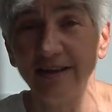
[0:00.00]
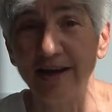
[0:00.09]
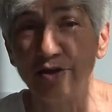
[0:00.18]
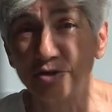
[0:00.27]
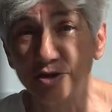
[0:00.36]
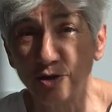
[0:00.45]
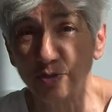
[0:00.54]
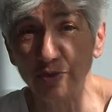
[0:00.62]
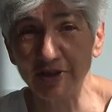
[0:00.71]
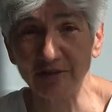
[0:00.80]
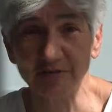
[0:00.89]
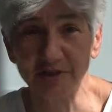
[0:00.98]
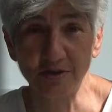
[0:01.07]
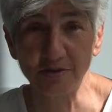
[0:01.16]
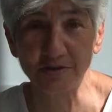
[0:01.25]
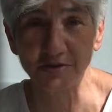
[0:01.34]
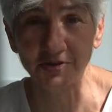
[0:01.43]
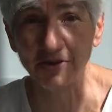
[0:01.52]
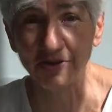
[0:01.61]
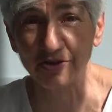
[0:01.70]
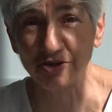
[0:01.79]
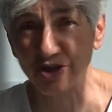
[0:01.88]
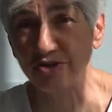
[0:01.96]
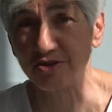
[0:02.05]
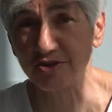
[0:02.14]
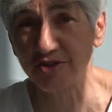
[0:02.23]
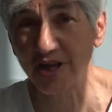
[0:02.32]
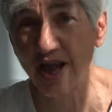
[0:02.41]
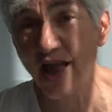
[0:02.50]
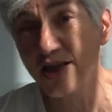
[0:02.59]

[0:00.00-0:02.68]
how the orbit of the Earth uh, changes.